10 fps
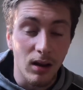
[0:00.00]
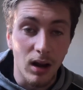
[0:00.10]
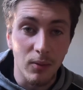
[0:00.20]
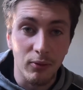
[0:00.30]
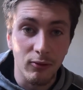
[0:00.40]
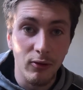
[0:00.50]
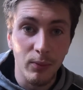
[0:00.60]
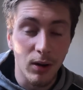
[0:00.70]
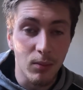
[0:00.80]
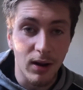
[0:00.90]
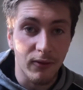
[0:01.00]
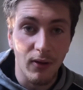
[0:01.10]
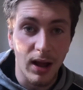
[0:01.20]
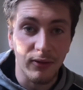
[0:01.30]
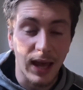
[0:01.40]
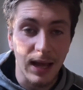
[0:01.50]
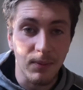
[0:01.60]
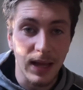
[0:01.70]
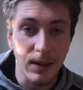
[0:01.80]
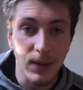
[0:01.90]
an improvement on my
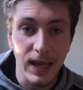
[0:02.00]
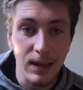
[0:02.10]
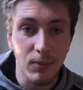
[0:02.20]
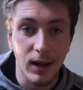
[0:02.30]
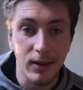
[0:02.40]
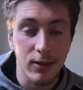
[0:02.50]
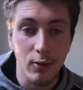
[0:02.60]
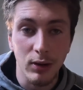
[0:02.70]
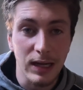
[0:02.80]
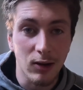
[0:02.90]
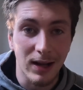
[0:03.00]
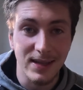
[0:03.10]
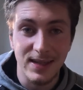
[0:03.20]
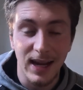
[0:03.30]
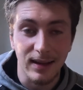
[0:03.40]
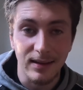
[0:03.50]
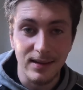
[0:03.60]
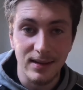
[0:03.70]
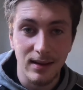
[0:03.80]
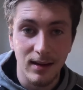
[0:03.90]
5K PB by 39
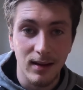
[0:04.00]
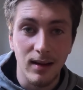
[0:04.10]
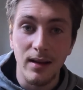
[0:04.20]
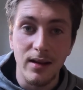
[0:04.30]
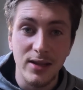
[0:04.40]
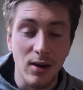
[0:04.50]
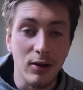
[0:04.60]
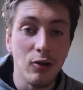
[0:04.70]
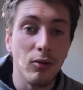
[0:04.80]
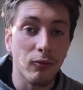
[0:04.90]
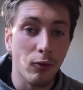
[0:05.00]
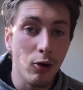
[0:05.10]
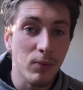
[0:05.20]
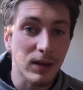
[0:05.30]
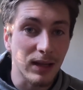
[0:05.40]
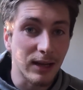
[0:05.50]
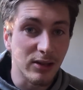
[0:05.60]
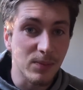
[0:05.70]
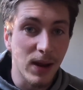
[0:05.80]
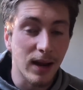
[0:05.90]
seconds. So I knew aerobically I
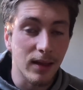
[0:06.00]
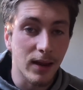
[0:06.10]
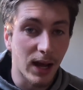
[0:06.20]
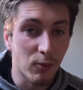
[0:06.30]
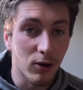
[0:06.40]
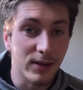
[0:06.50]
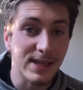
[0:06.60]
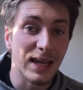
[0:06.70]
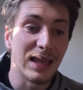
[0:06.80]
was better than I was